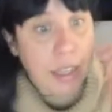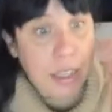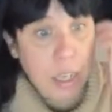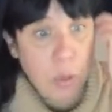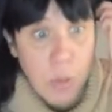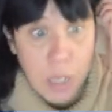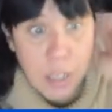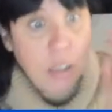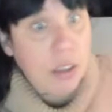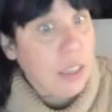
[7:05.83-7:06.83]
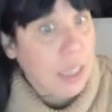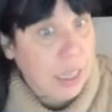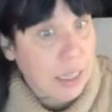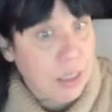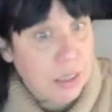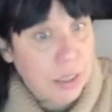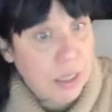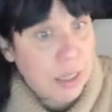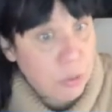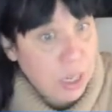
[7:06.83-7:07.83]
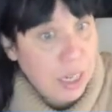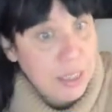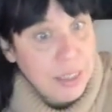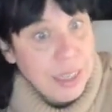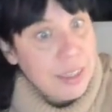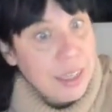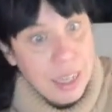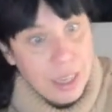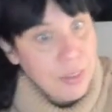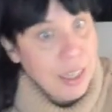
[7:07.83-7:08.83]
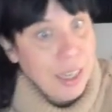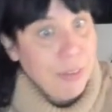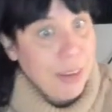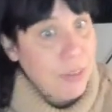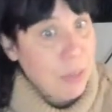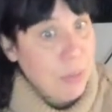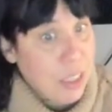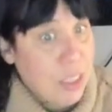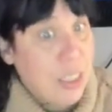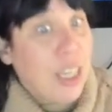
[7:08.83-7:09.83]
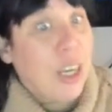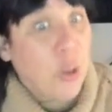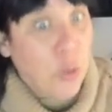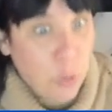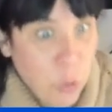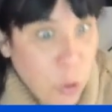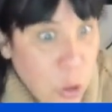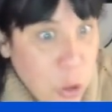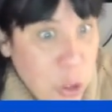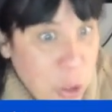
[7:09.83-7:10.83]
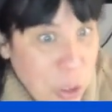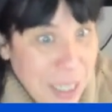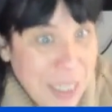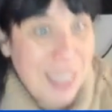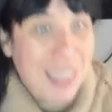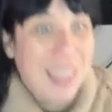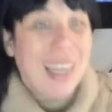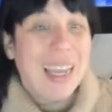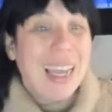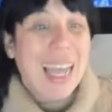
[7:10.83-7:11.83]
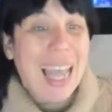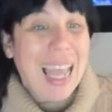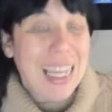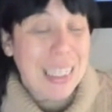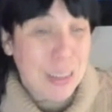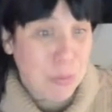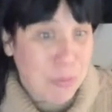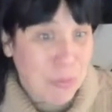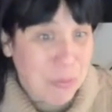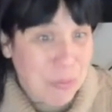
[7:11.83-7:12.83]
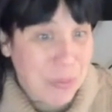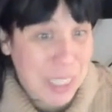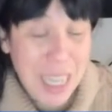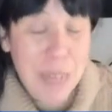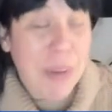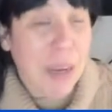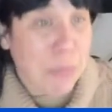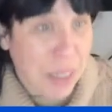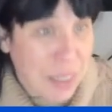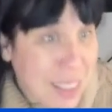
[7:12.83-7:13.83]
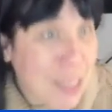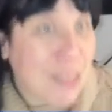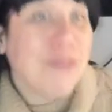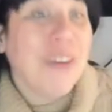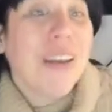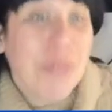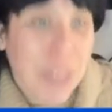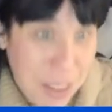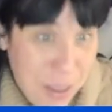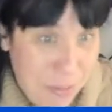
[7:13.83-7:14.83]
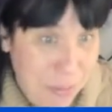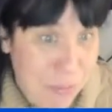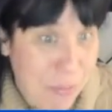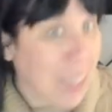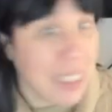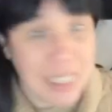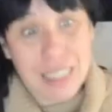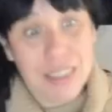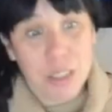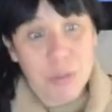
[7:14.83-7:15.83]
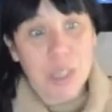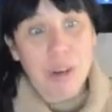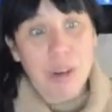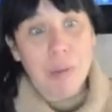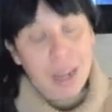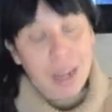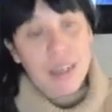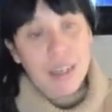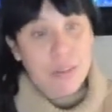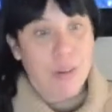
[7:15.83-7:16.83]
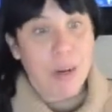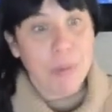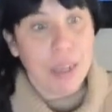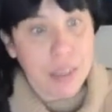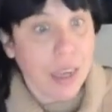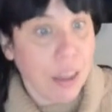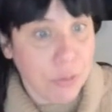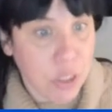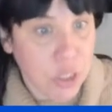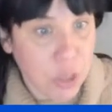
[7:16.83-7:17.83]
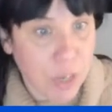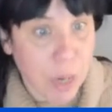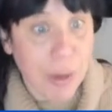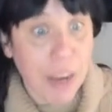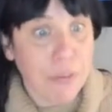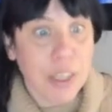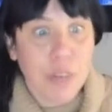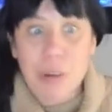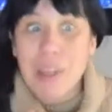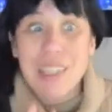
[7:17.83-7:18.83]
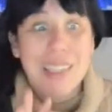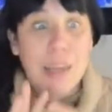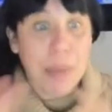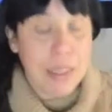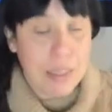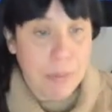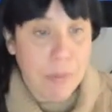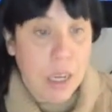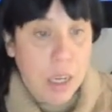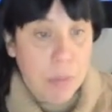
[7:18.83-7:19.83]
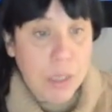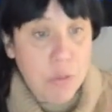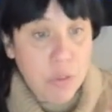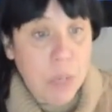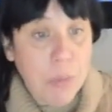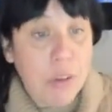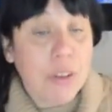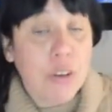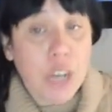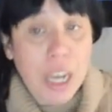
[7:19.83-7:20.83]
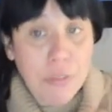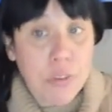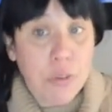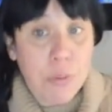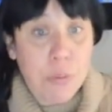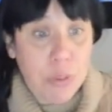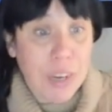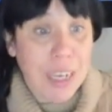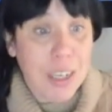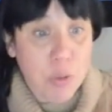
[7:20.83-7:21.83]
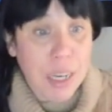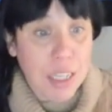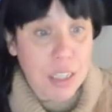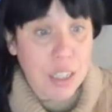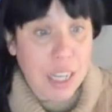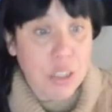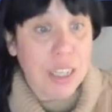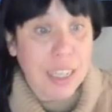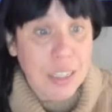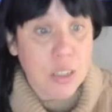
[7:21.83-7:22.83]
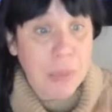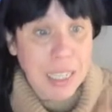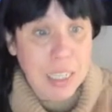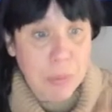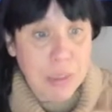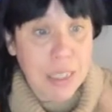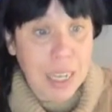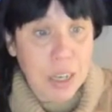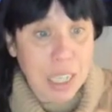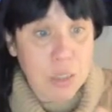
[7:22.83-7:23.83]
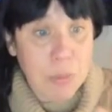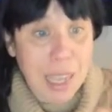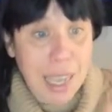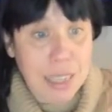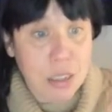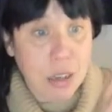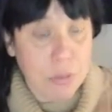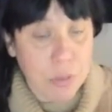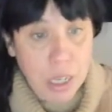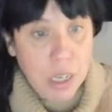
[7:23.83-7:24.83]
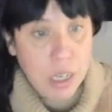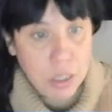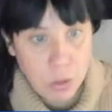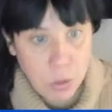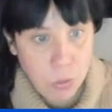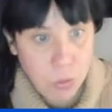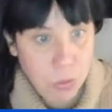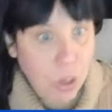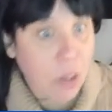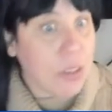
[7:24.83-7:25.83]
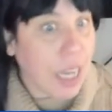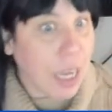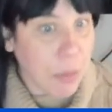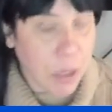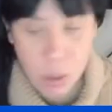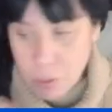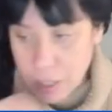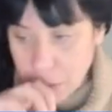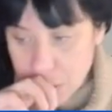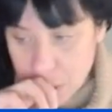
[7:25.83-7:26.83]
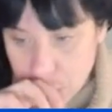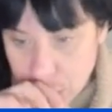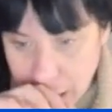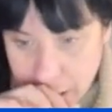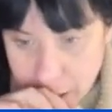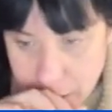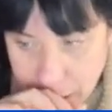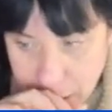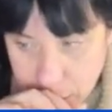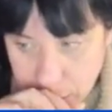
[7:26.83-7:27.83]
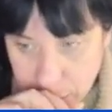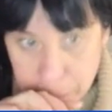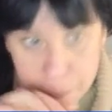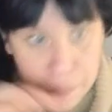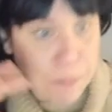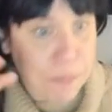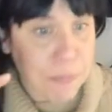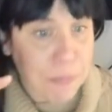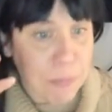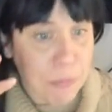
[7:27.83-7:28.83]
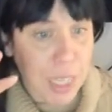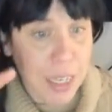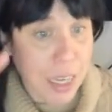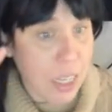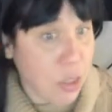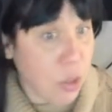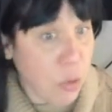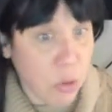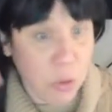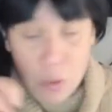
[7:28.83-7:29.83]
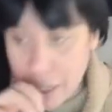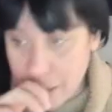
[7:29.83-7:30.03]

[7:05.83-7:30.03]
that they're really good at, right? And then have that like 5-10 minutes for your student. And then my personal favorite, multisensory grammar. I love grammar and I love teaching grammar. I think grammar is amazing. But with grammar, you have to provide direct instruction. It has to be explicit and it has to be hands-on. So long time ago, when I was teaching adults, actually, and I had no clue